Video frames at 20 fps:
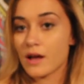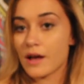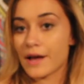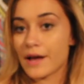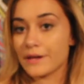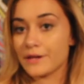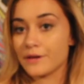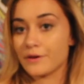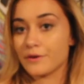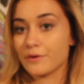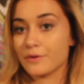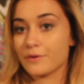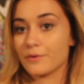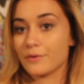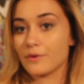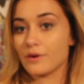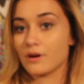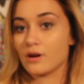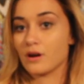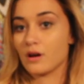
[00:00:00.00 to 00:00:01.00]
I
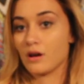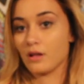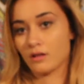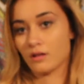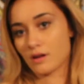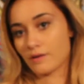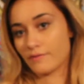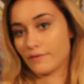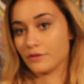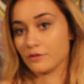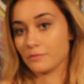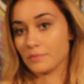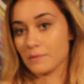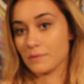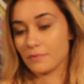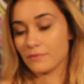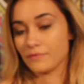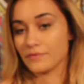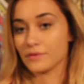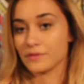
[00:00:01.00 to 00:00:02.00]
know a lot of other
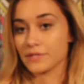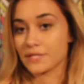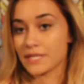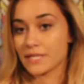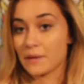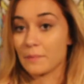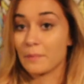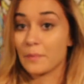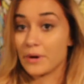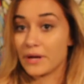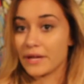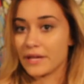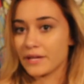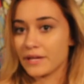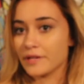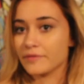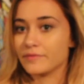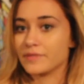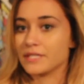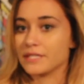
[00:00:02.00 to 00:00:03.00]
people feel the same
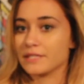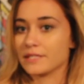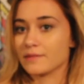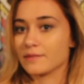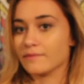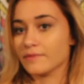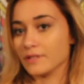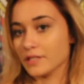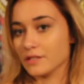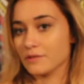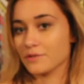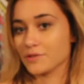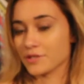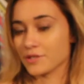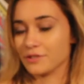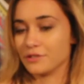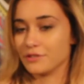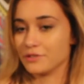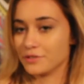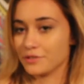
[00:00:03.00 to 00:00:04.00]
way. I've seen some videos
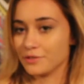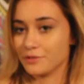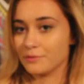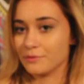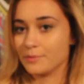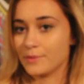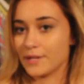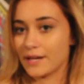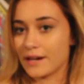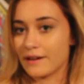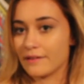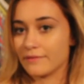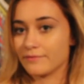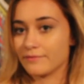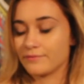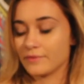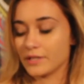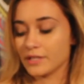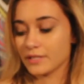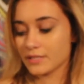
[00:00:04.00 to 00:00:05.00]
on YouTube that
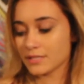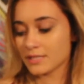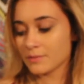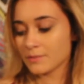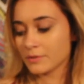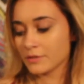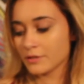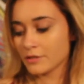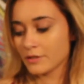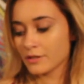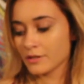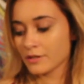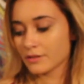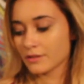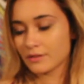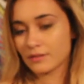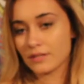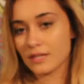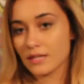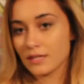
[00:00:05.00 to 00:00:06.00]
have like similar
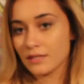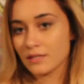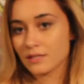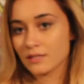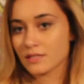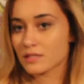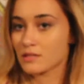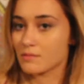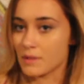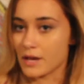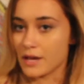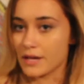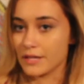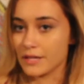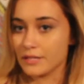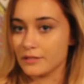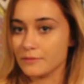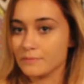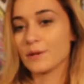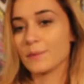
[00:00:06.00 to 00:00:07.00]
things to mine.